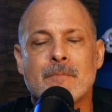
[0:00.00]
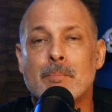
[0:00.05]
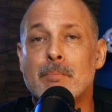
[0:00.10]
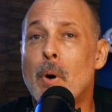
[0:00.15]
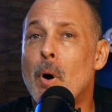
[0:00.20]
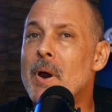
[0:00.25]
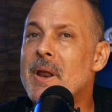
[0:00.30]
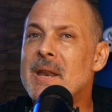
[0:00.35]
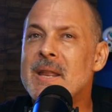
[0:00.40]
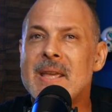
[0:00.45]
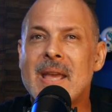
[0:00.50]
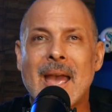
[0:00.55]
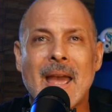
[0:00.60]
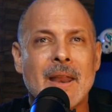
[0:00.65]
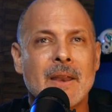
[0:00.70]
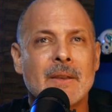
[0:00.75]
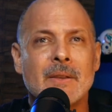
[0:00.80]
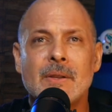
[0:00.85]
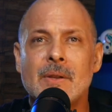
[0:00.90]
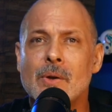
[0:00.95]
But in the
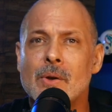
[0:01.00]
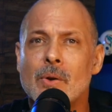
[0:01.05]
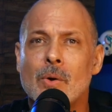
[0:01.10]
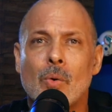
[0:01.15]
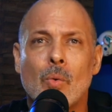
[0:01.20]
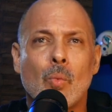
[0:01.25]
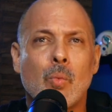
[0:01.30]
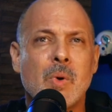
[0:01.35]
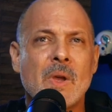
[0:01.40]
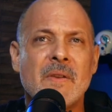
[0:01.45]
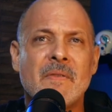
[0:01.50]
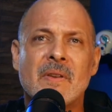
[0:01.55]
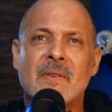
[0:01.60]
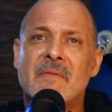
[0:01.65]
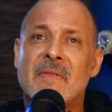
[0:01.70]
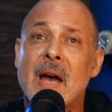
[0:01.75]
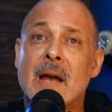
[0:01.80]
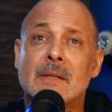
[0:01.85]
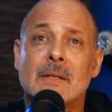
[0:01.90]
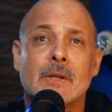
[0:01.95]
end, we've
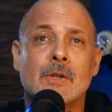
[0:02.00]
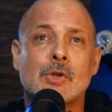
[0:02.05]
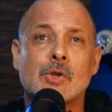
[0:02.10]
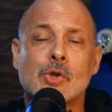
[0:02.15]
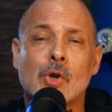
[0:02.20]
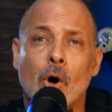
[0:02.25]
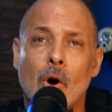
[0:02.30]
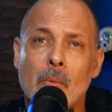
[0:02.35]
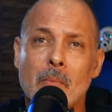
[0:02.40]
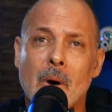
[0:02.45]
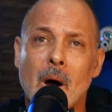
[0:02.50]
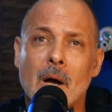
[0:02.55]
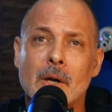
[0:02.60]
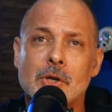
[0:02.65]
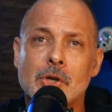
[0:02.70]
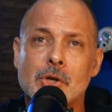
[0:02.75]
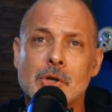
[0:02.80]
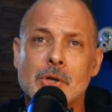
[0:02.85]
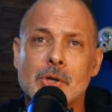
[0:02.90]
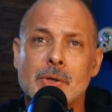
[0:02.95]
invested so
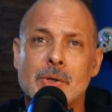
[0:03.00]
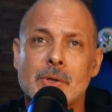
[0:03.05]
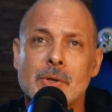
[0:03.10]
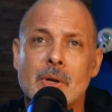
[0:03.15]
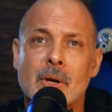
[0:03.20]
much.